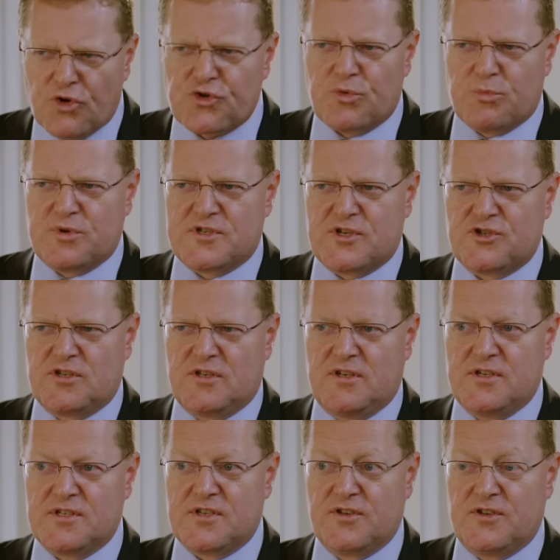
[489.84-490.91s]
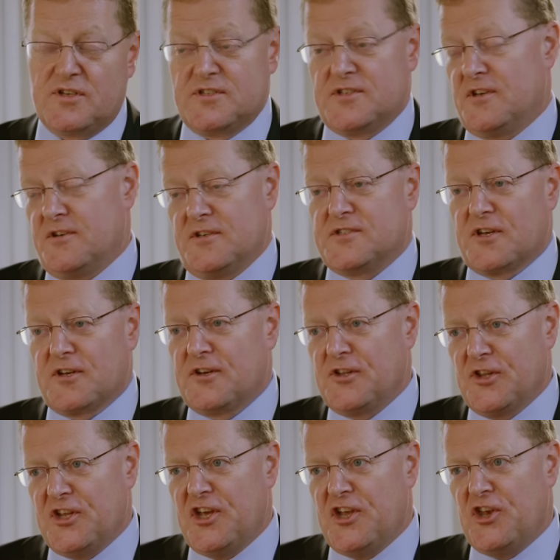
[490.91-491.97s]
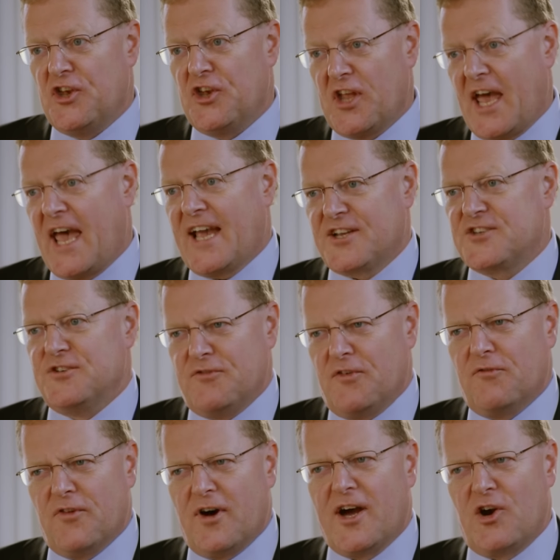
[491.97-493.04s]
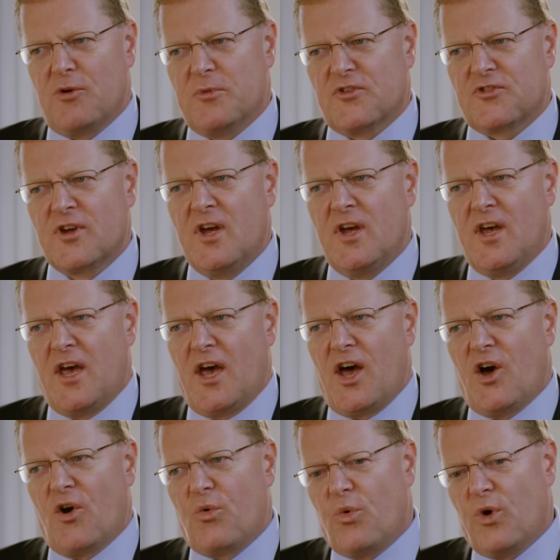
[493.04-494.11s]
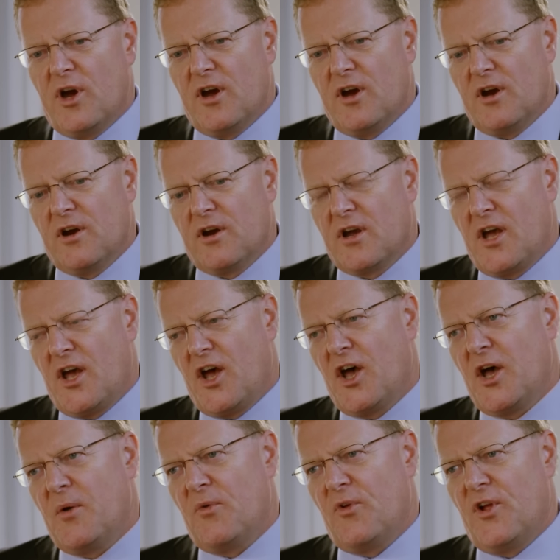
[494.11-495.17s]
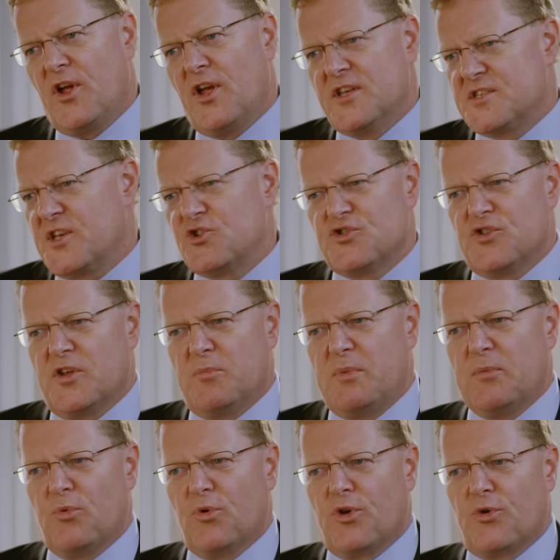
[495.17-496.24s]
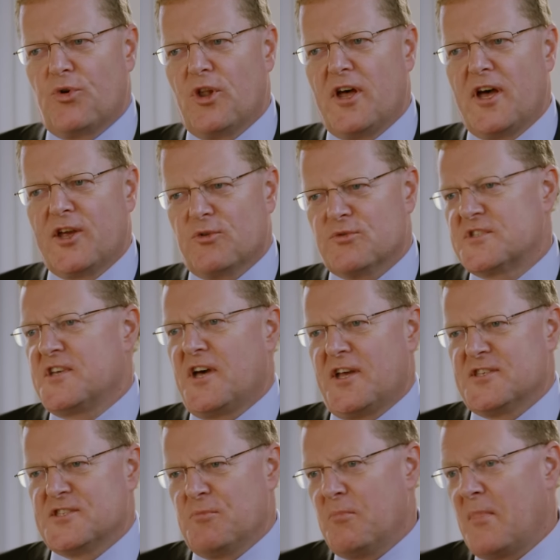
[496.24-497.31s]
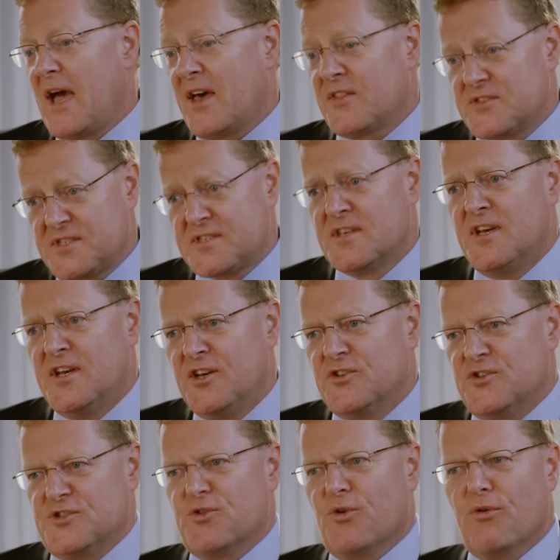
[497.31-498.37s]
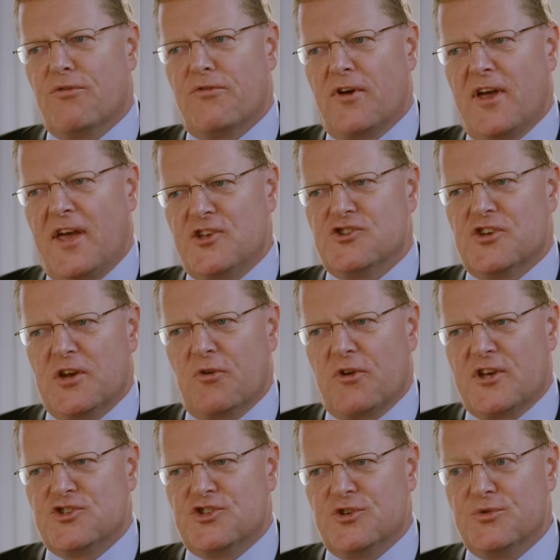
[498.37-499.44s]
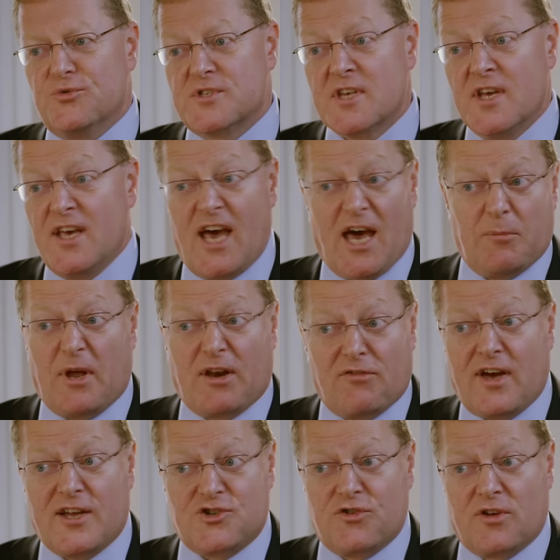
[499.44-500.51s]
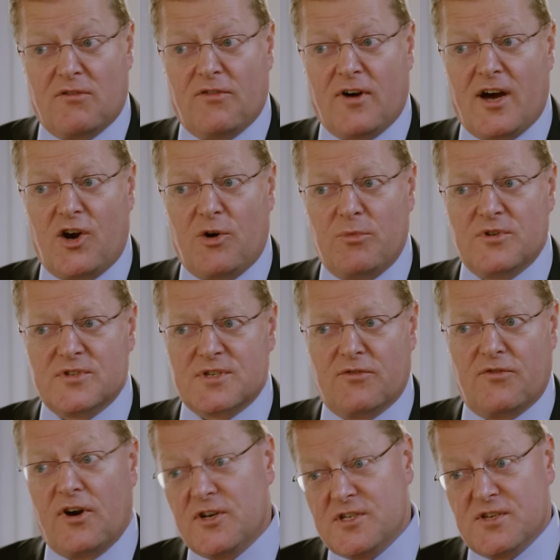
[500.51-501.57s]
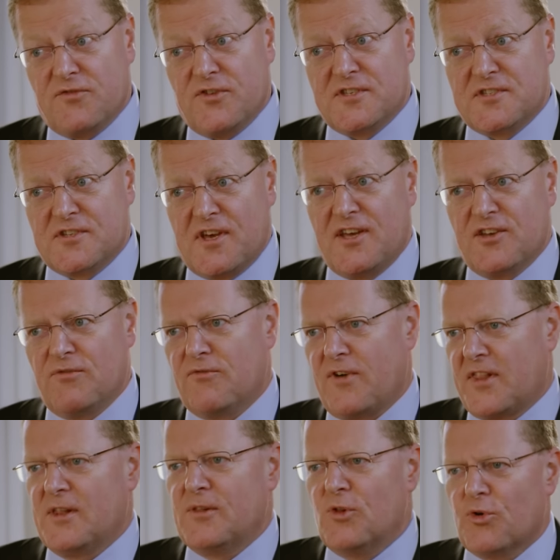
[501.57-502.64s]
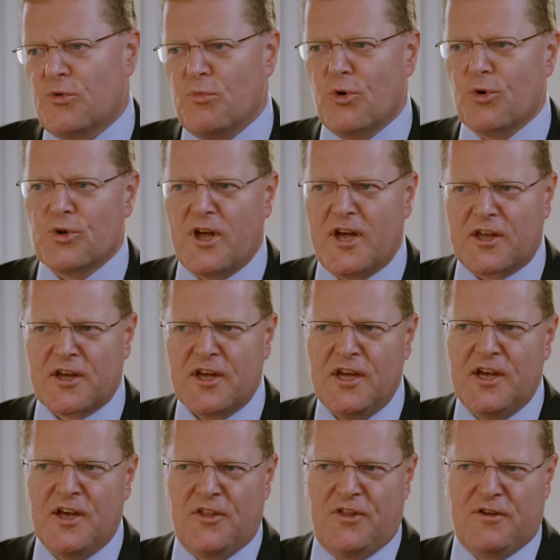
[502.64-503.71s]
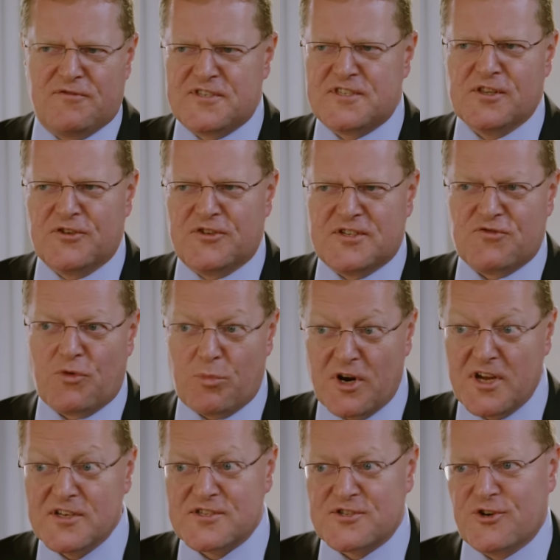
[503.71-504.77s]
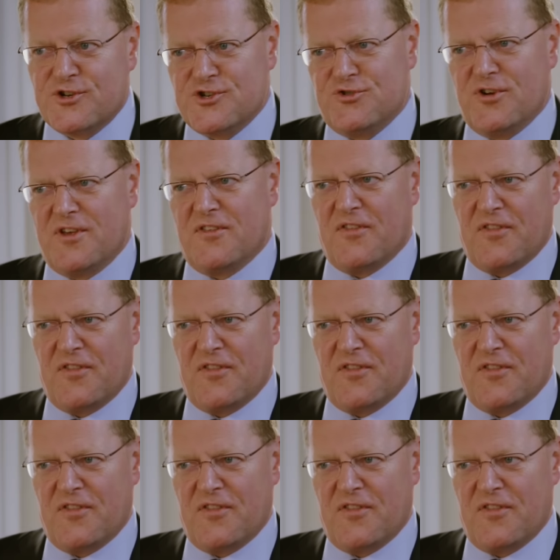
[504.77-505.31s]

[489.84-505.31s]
modern position is that it's a clean, active environment where essentially people are relying on science and maths to solve their engineering issues, and manufacturing environments are very sophisticated. In fact, they look more like the facilities for brain surgery